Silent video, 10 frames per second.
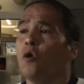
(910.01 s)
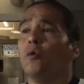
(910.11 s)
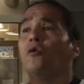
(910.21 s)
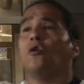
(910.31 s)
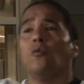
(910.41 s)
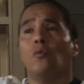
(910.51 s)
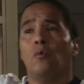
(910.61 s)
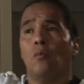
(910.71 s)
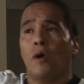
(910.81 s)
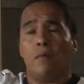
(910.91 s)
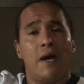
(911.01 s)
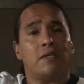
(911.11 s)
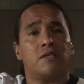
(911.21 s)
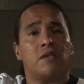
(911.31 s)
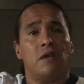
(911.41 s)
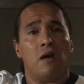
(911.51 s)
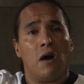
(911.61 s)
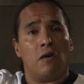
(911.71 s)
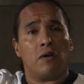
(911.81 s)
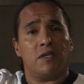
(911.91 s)
we don't wear masks in
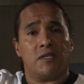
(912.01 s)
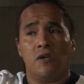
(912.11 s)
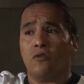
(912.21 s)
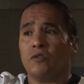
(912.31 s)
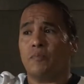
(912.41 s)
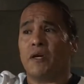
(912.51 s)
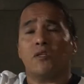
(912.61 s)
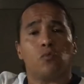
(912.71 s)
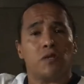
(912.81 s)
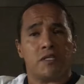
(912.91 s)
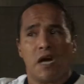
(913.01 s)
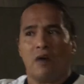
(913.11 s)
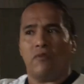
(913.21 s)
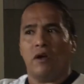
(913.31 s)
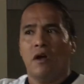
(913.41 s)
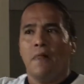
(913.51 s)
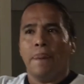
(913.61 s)
our casinos because we're sovereign.